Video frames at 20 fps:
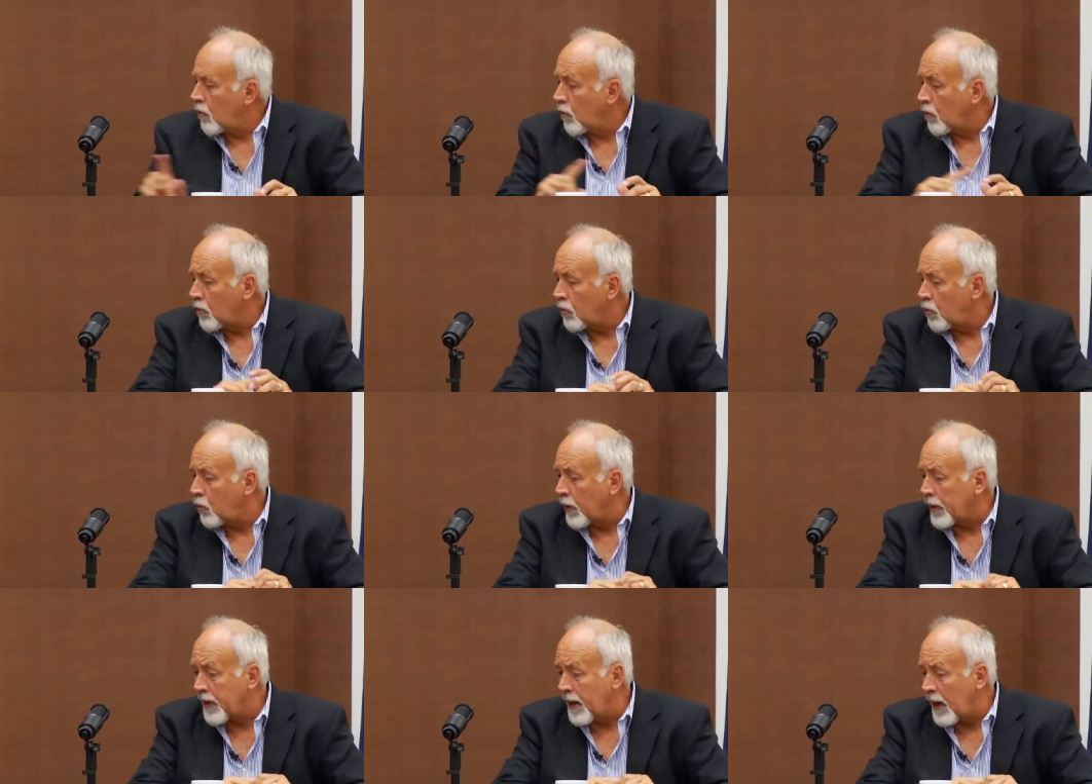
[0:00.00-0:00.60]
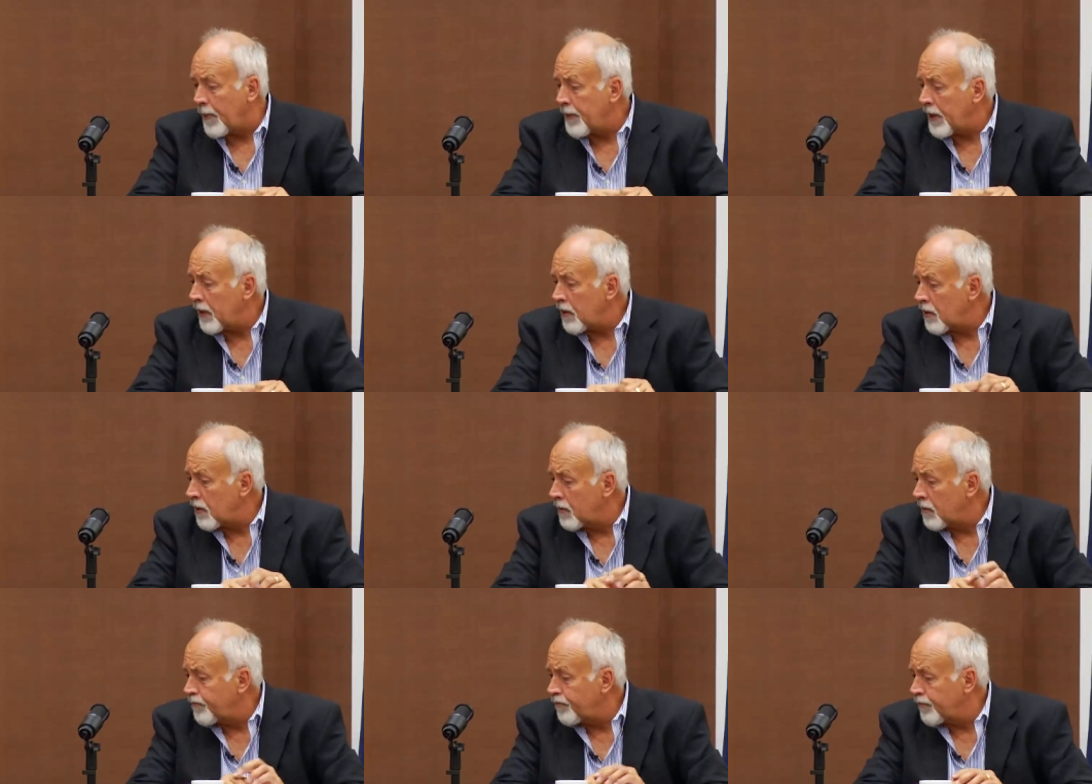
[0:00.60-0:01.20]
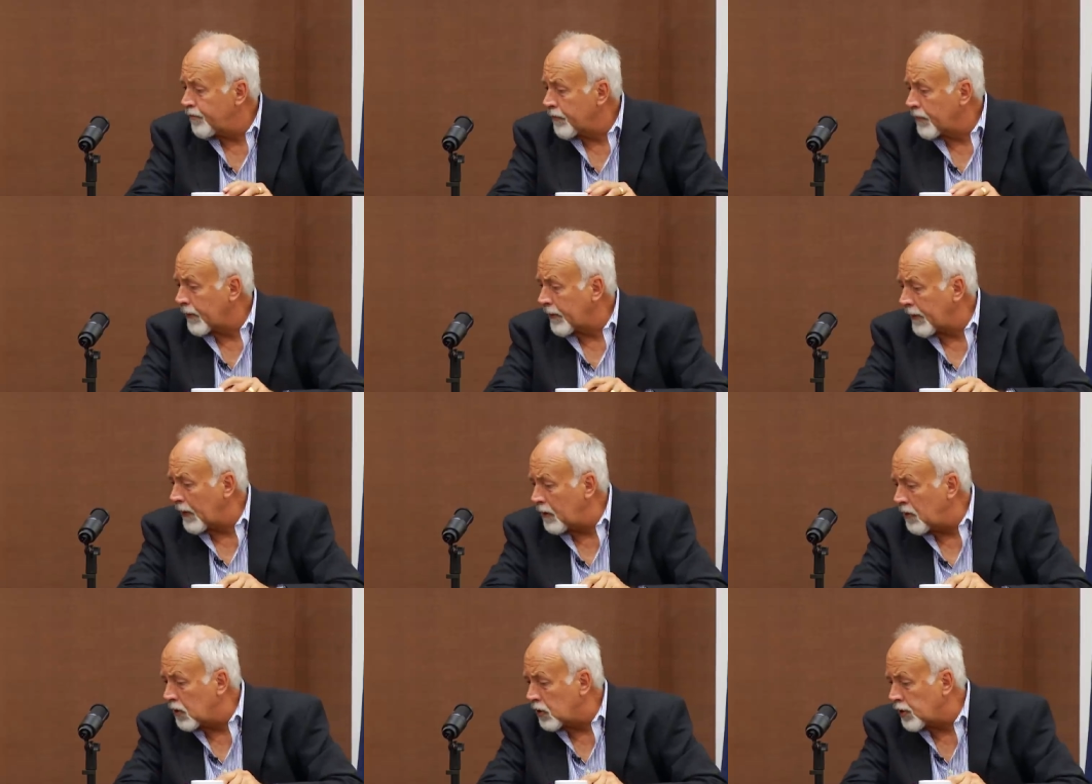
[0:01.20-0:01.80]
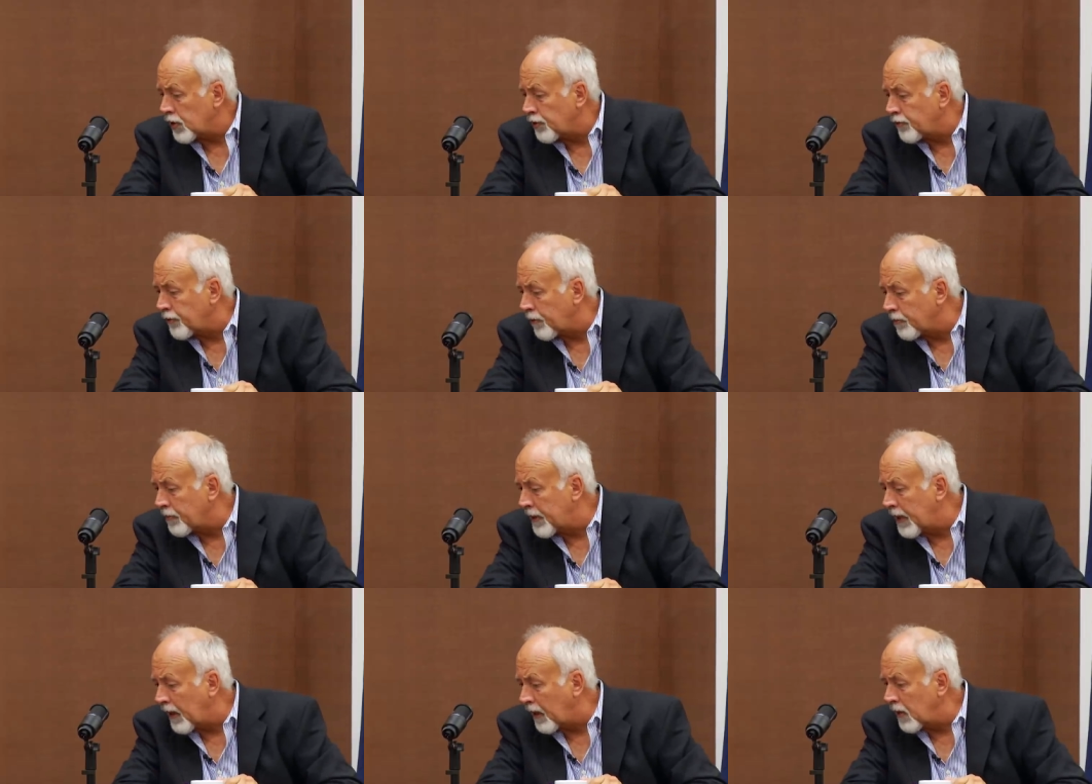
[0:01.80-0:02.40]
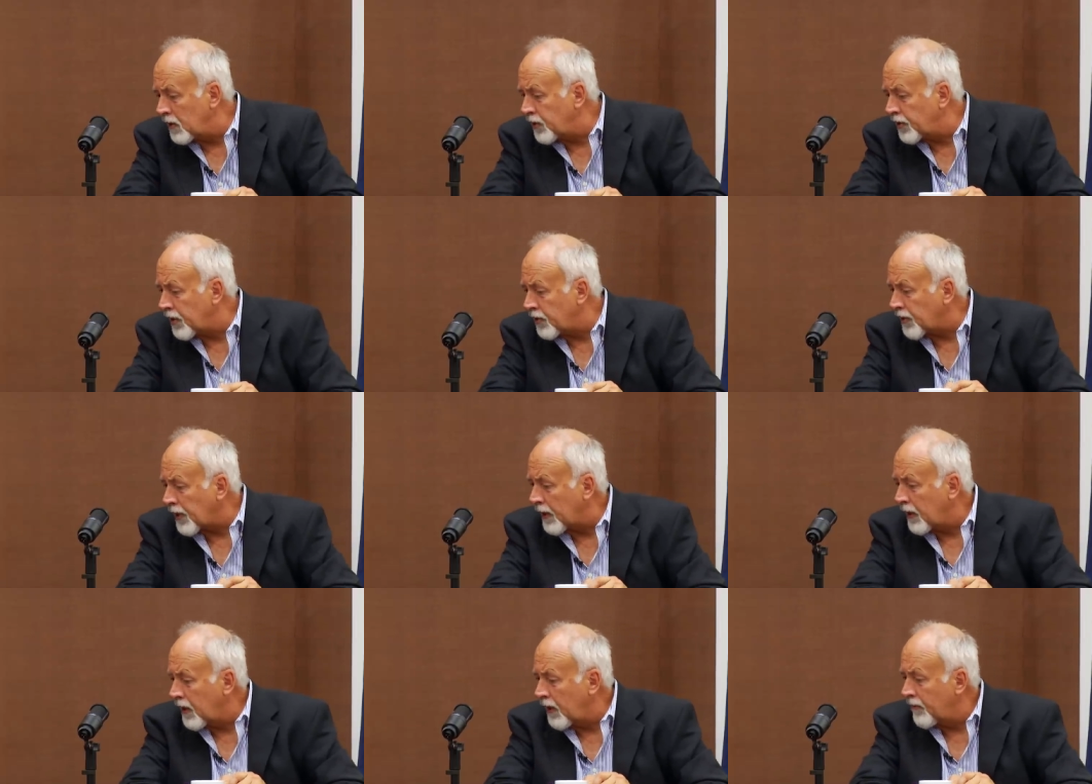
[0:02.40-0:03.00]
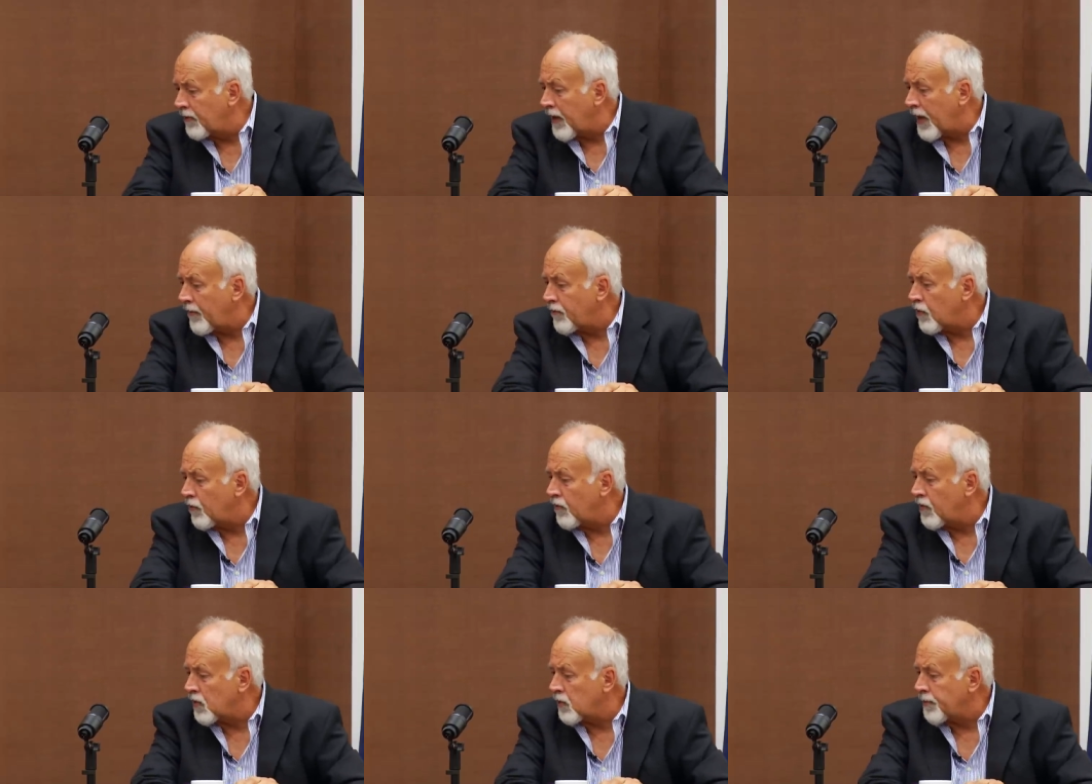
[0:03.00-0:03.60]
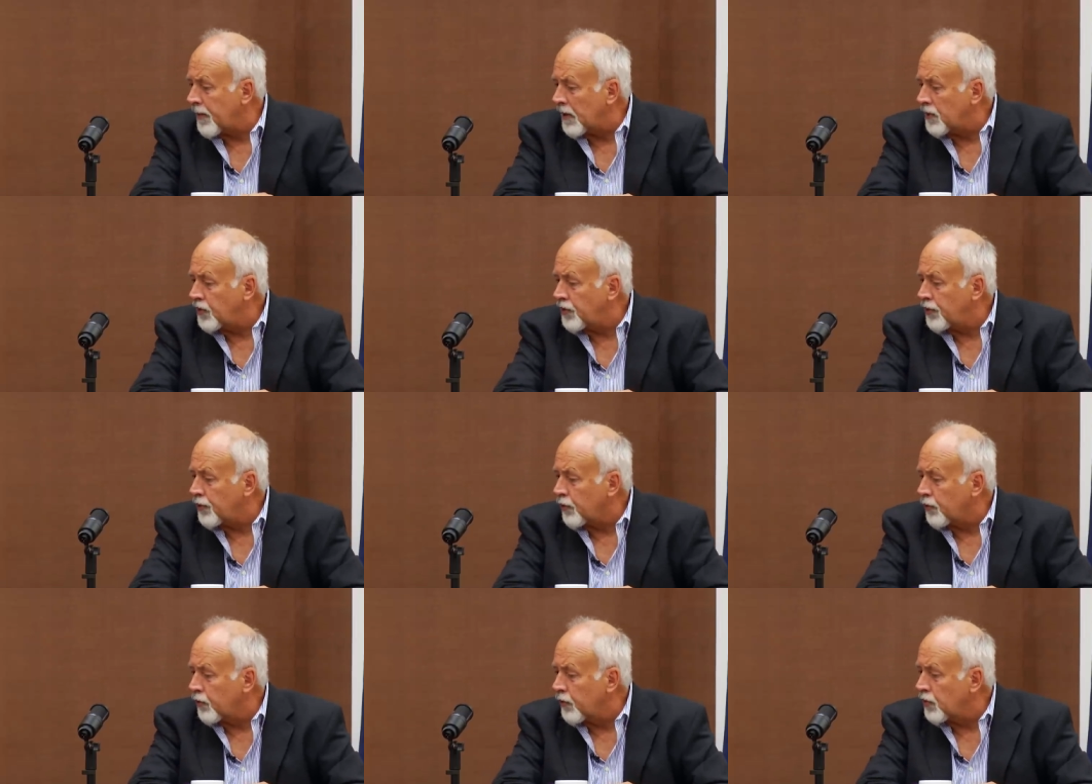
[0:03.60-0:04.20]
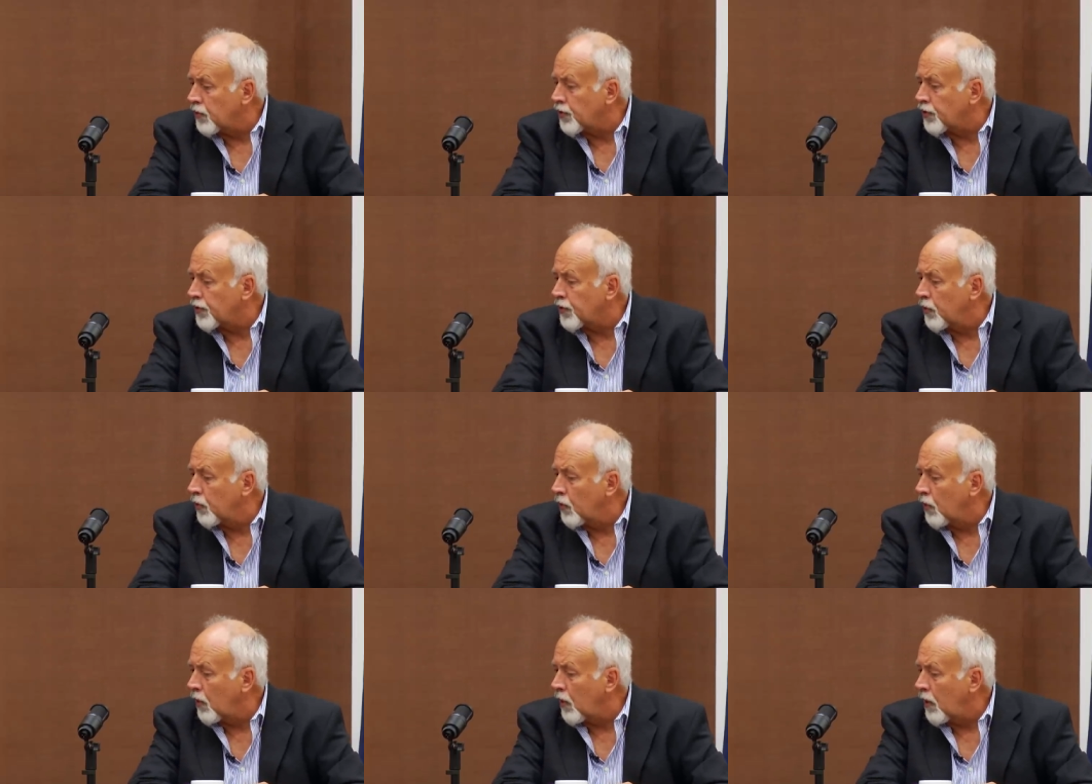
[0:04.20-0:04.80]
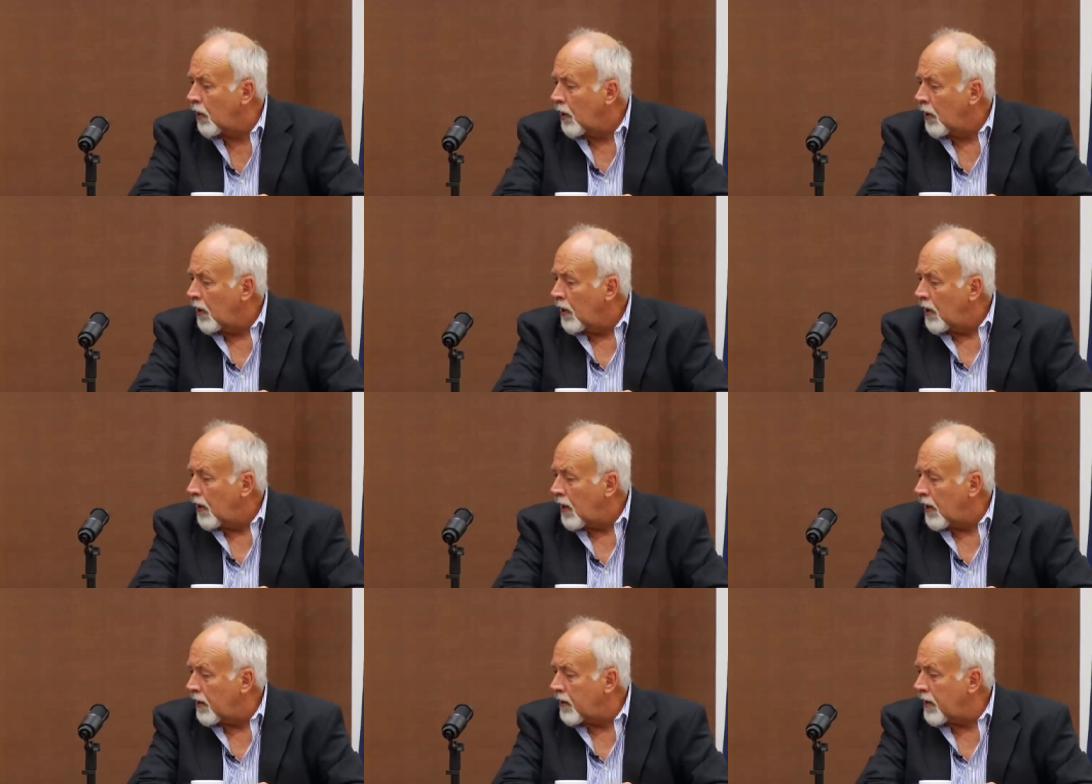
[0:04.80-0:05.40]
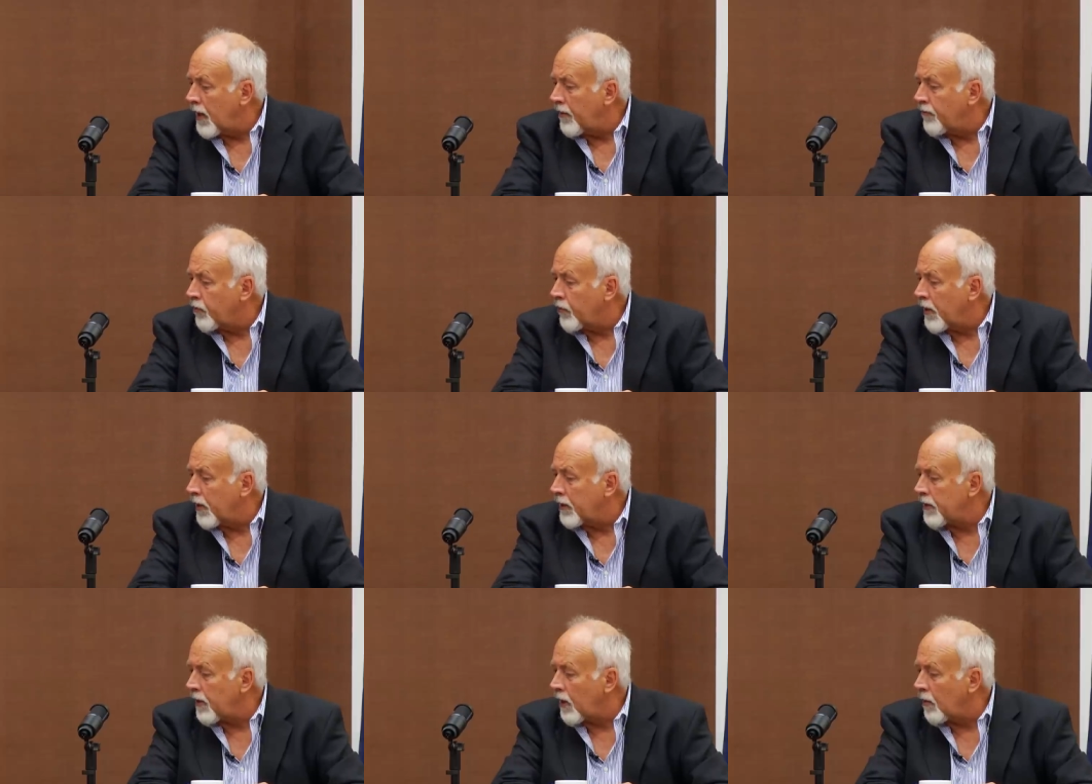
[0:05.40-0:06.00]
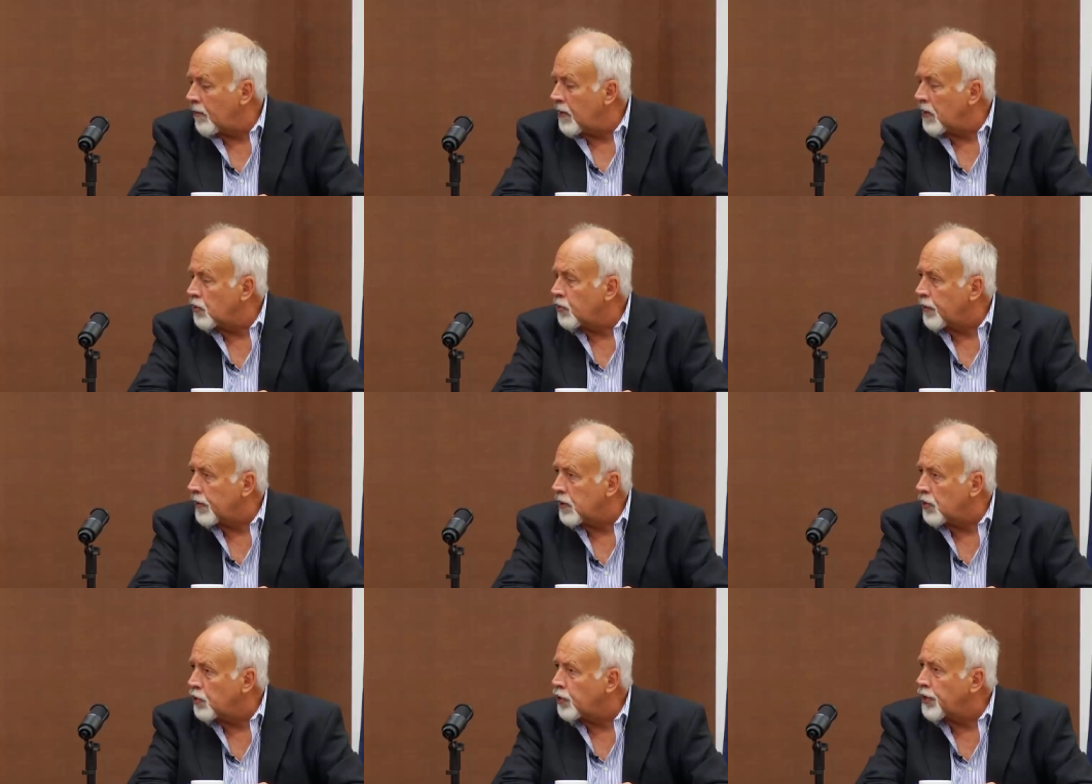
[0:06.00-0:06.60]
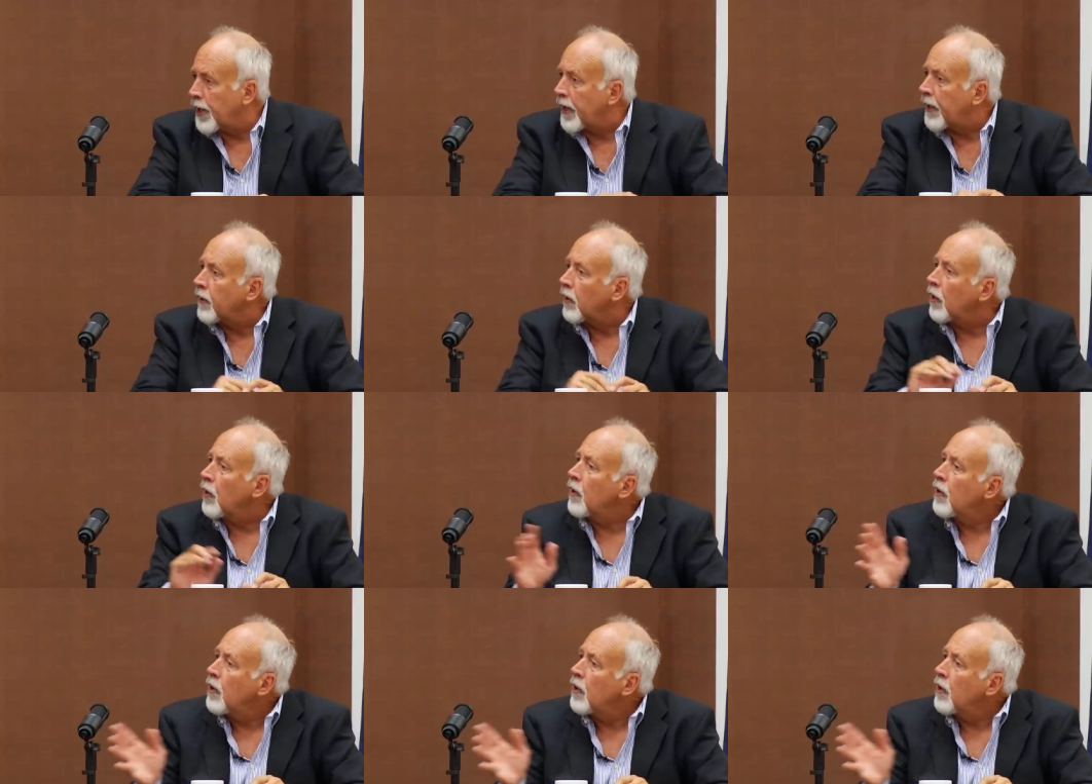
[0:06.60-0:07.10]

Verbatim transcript: Quick comment. This is from Kelly. Says, I'd love to have you visit my children's school, Navarette Elementary in Chandler.